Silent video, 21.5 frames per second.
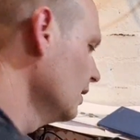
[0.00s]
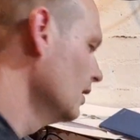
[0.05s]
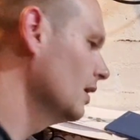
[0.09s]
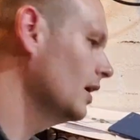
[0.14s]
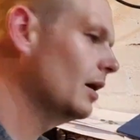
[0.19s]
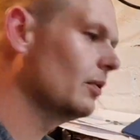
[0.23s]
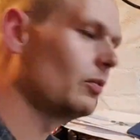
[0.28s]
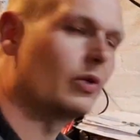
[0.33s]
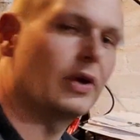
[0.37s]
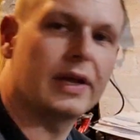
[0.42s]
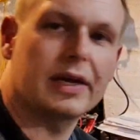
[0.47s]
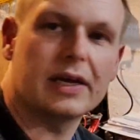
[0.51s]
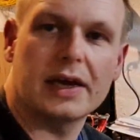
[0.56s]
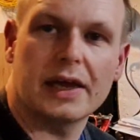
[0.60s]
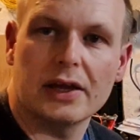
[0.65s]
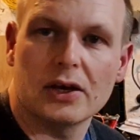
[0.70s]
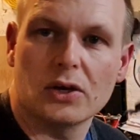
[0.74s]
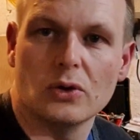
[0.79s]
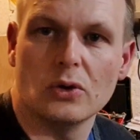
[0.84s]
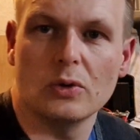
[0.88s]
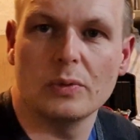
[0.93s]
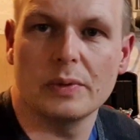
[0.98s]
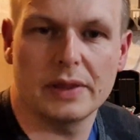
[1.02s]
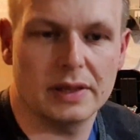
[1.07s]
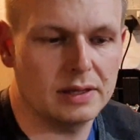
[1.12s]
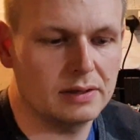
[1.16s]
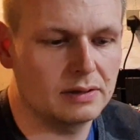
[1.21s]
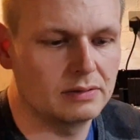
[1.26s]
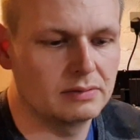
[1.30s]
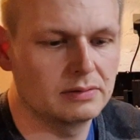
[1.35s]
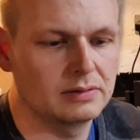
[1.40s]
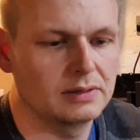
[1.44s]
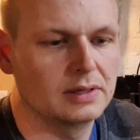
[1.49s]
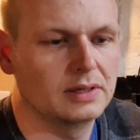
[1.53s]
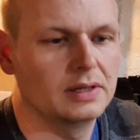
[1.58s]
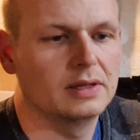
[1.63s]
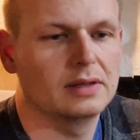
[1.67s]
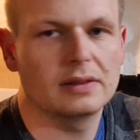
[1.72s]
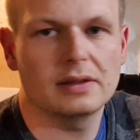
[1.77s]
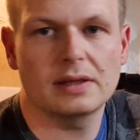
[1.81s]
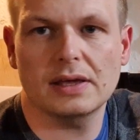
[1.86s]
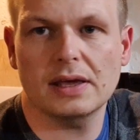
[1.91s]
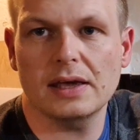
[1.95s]
I'm going to kind of go with the
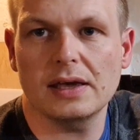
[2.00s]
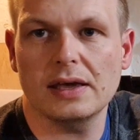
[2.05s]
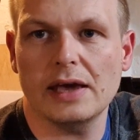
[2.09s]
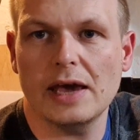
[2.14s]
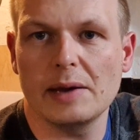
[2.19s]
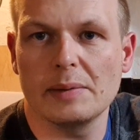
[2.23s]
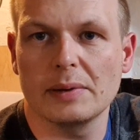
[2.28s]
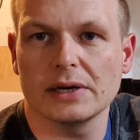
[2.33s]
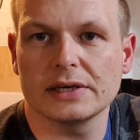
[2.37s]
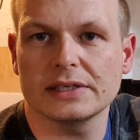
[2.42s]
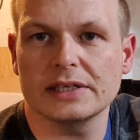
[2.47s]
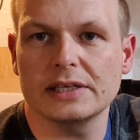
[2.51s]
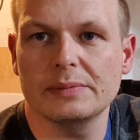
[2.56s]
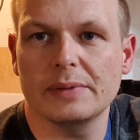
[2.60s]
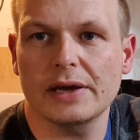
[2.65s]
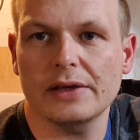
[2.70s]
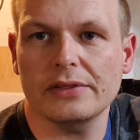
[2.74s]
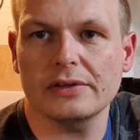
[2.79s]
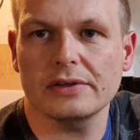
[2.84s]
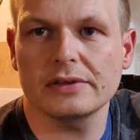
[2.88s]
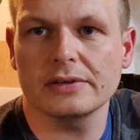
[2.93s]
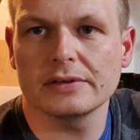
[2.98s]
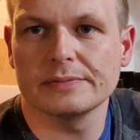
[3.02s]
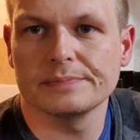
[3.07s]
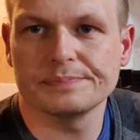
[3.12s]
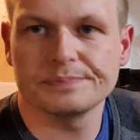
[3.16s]
KMRD method.